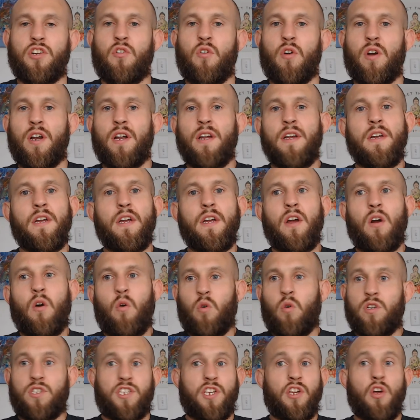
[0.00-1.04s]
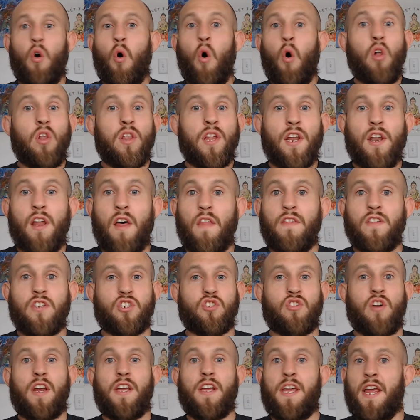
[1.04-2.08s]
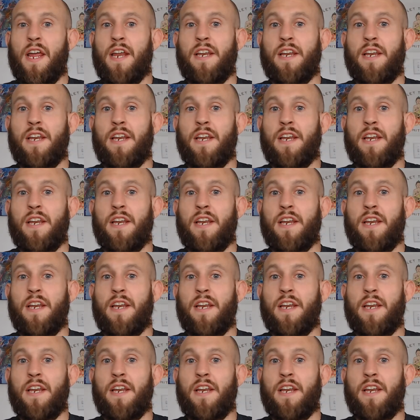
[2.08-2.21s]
Or is he all in on the striking?